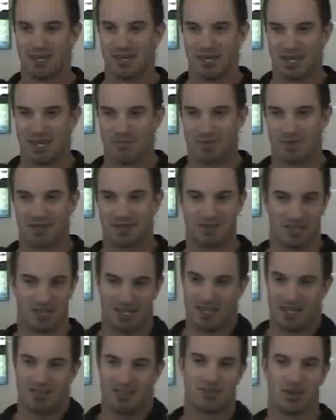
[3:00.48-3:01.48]
but
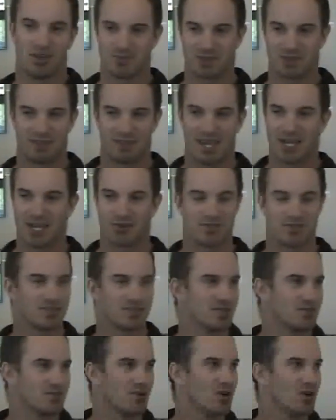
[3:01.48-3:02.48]
in terms of Dan
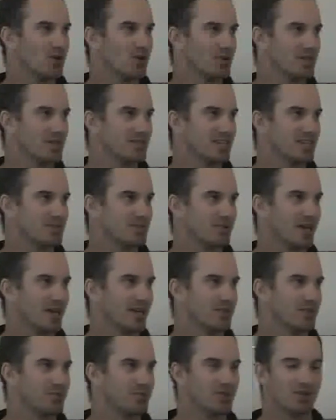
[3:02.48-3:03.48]
Christian's role, he's, he's
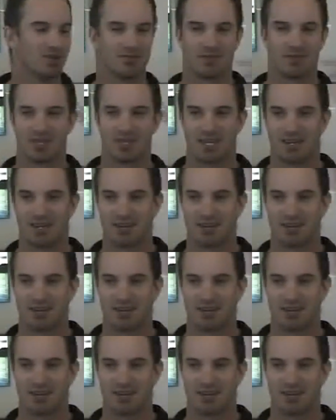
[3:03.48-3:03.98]
playing it beautifully, and